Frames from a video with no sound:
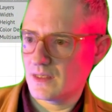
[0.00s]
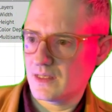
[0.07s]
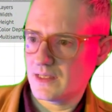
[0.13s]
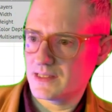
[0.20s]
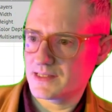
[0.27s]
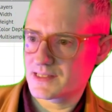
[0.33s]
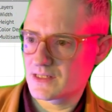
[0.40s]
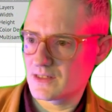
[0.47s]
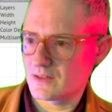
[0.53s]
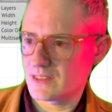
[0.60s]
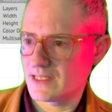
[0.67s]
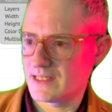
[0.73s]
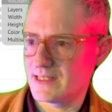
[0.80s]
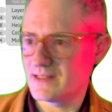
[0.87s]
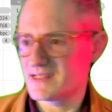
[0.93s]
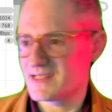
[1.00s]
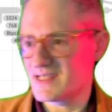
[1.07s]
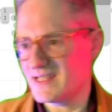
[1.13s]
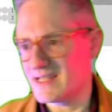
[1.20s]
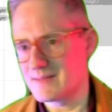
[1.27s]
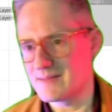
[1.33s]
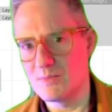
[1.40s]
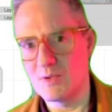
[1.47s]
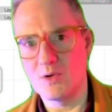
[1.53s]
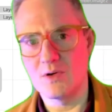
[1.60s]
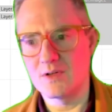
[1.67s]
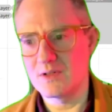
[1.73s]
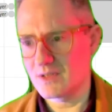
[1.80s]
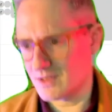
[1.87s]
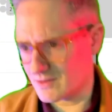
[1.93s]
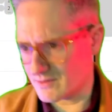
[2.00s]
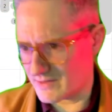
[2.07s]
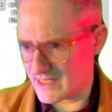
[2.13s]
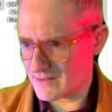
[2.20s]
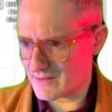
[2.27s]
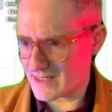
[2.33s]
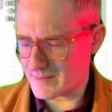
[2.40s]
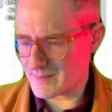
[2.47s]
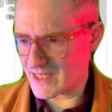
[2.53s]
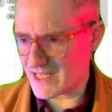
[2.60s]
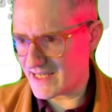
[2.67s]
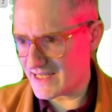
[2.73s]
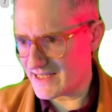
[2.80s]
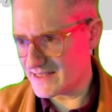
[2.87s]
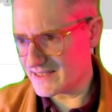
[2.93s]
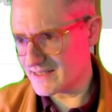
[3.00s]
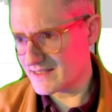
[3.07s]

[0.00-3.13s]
it's got like, you can see there's more green around my head.